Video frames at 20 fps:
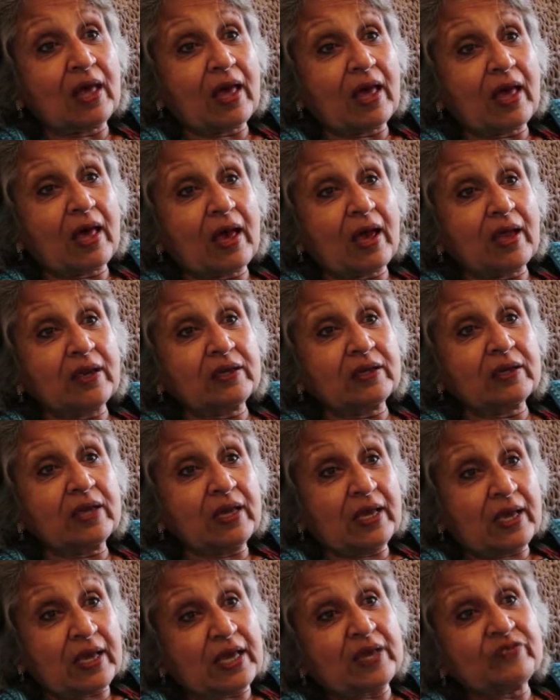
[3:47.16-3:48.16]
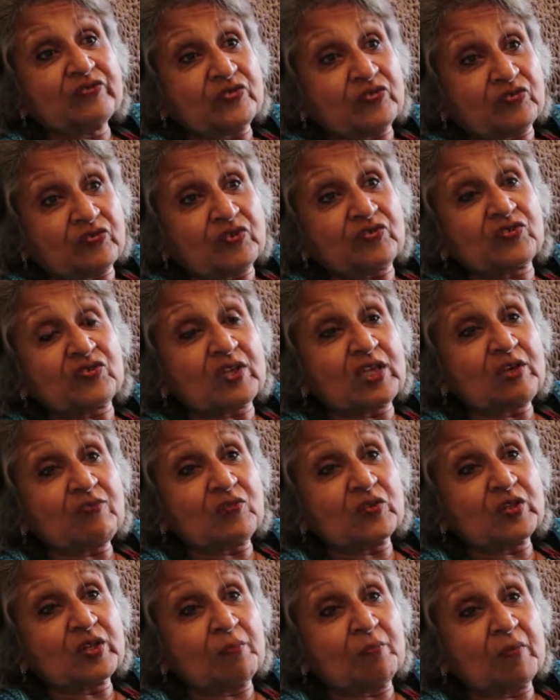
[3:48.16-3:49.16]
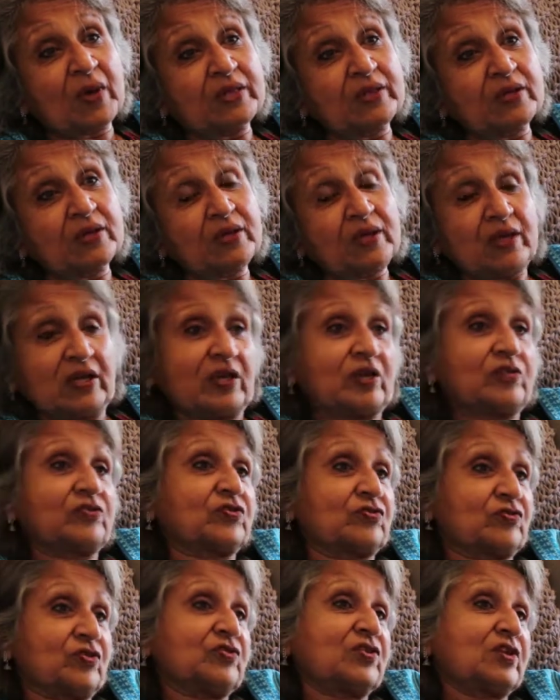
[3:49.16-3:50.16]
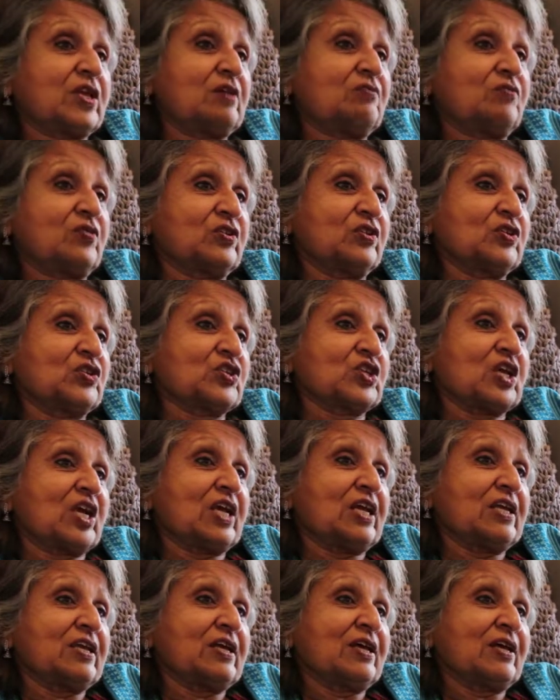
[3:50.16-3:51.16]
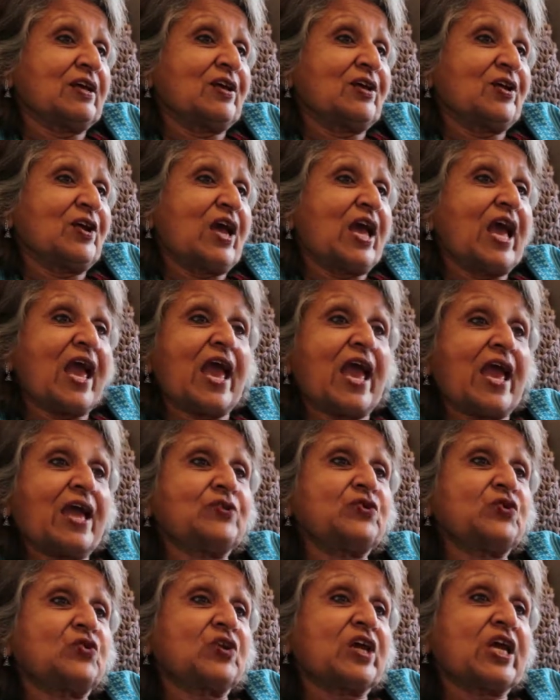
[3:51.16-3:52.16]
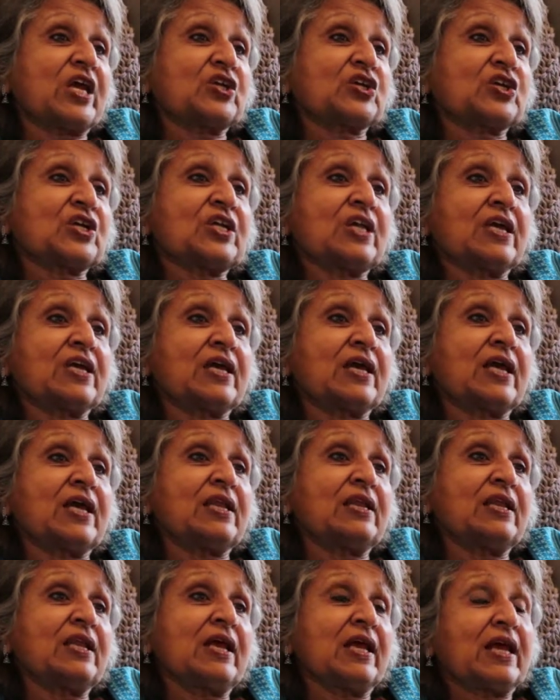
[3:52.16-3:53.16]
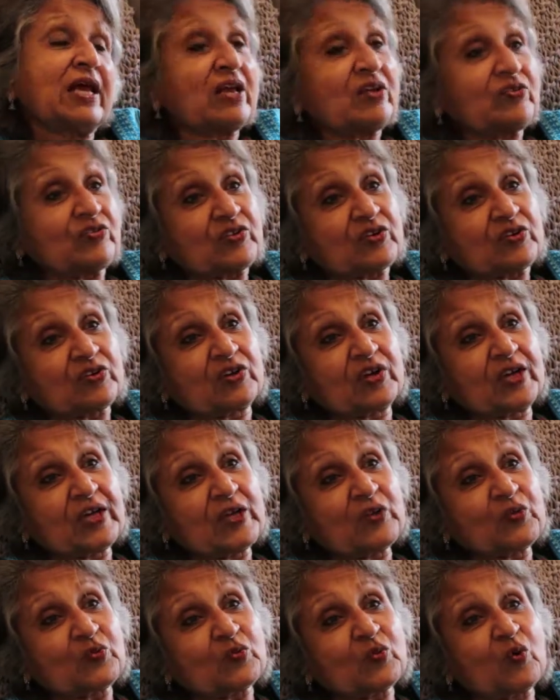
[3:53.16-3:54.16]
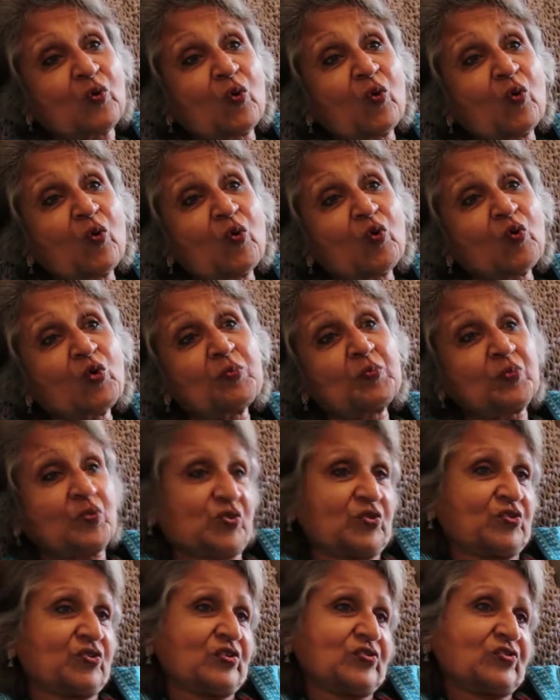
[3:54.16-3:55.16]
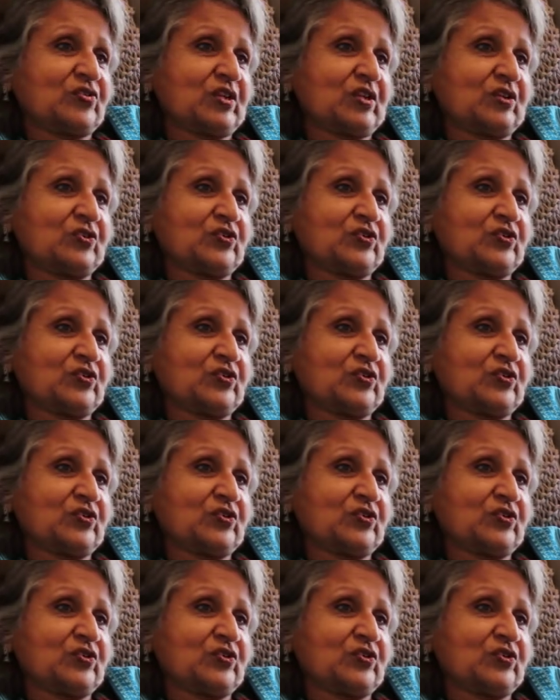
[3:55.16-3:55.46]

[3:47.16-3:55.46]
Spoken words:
and it's risky for the mother, it's risky for the child. Education, again, is the key to all progress and